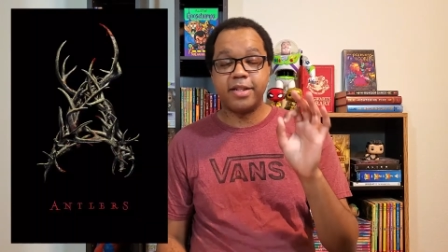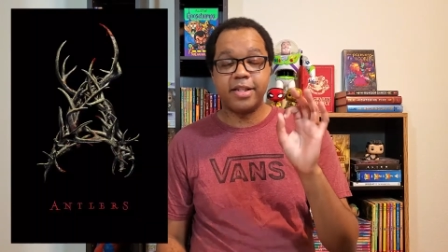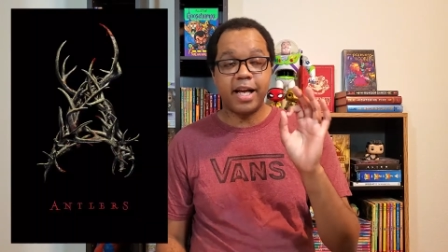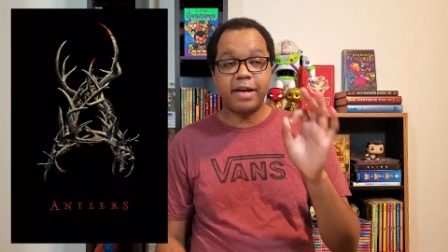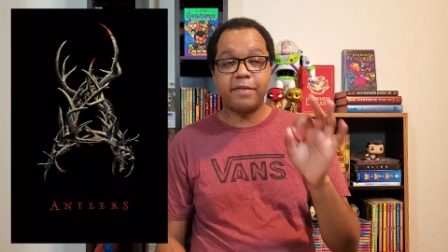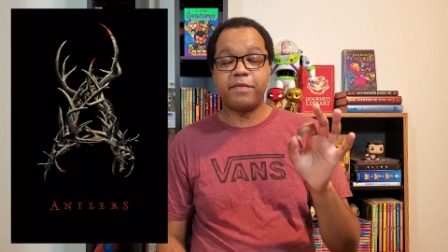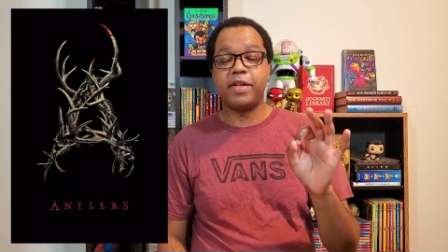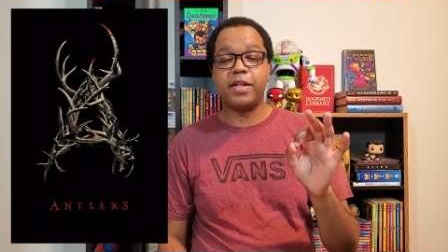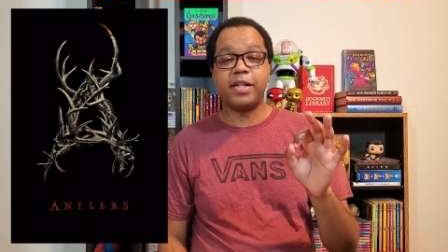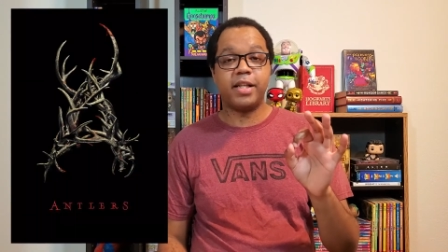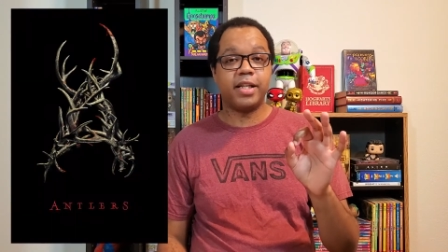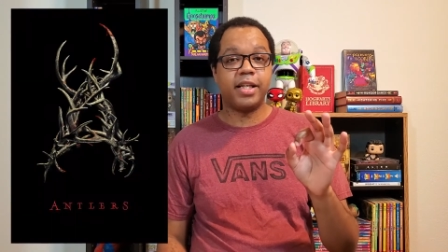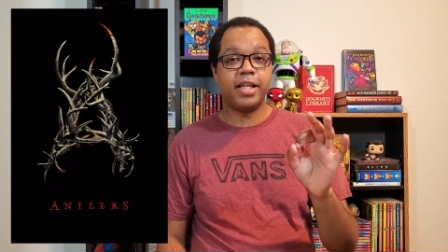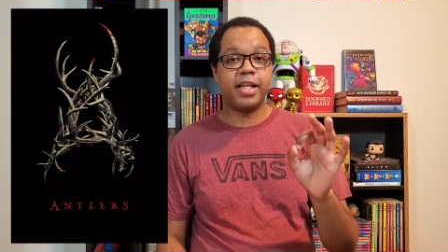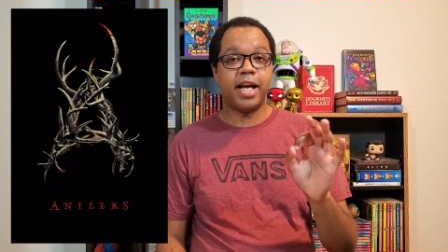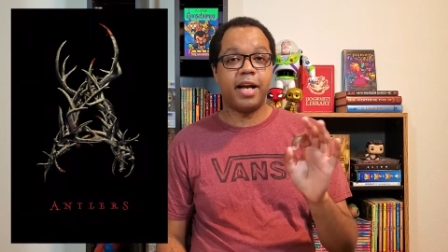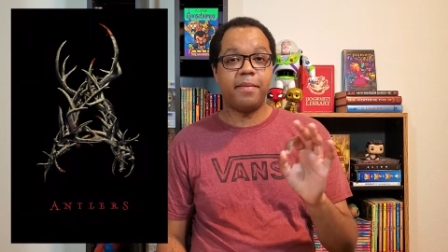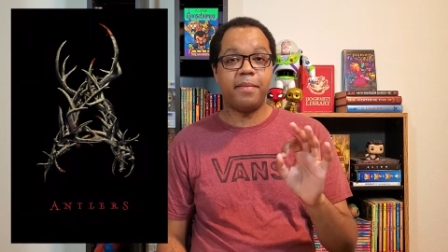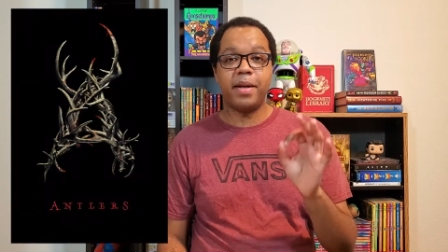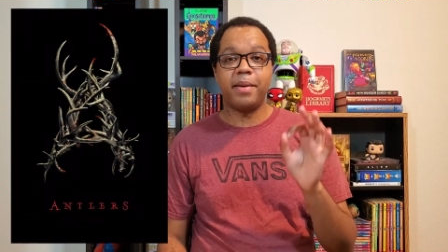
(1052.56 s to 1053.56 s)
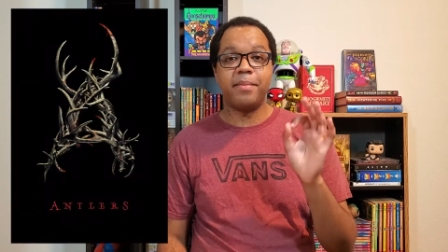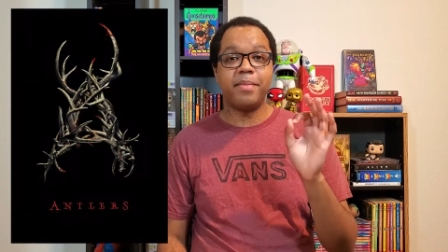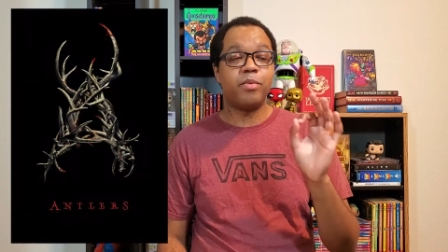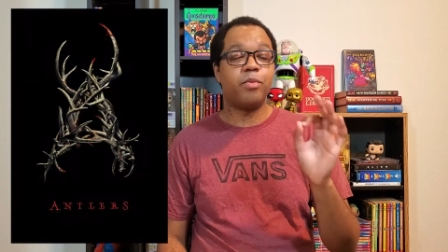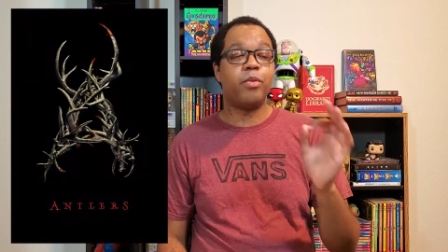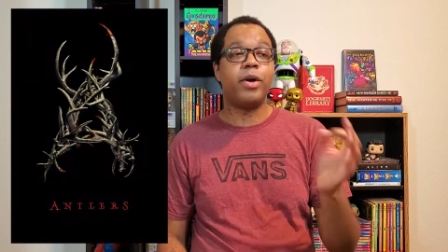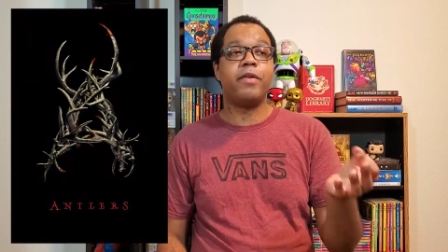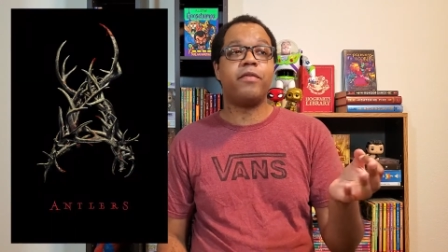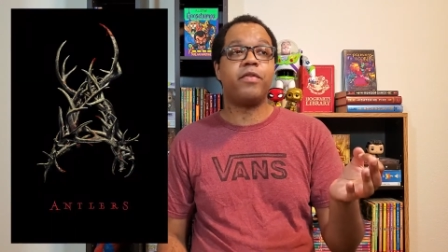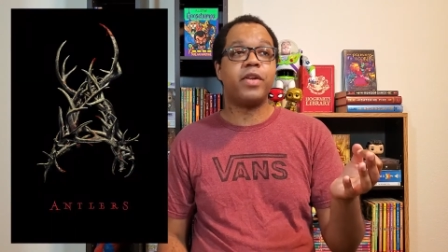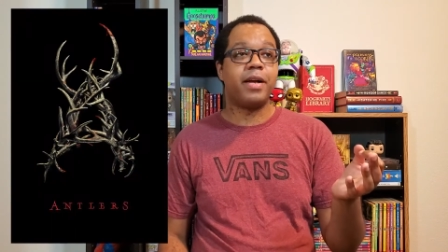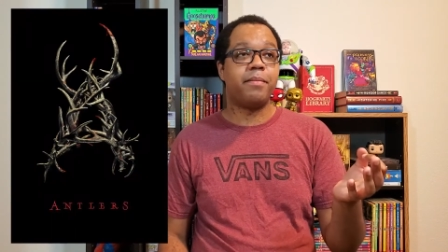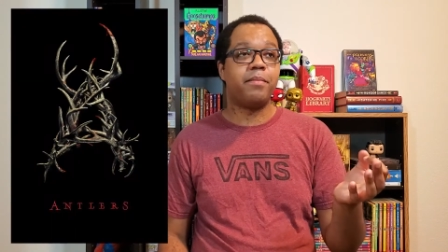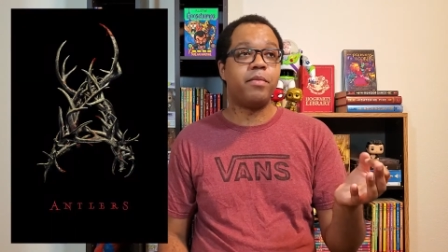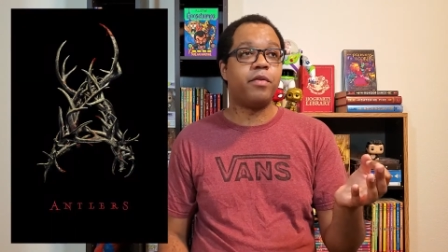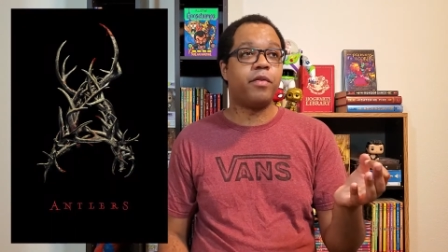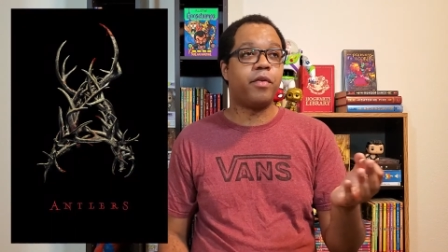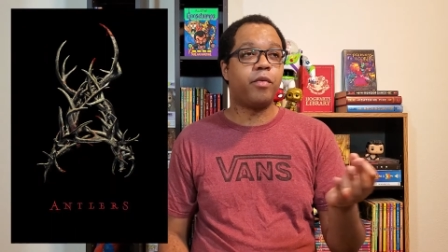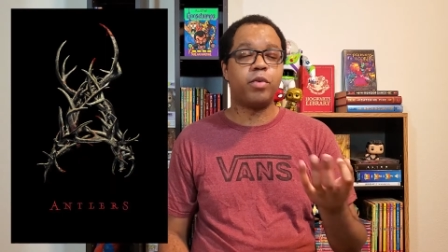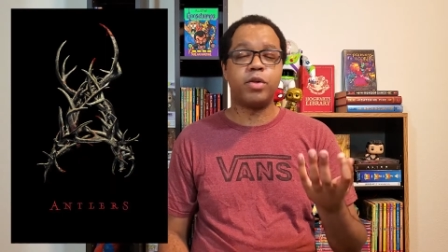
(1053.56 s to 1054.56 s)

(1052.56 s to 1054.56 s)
definitely. I mean, I've been waiting for that movie,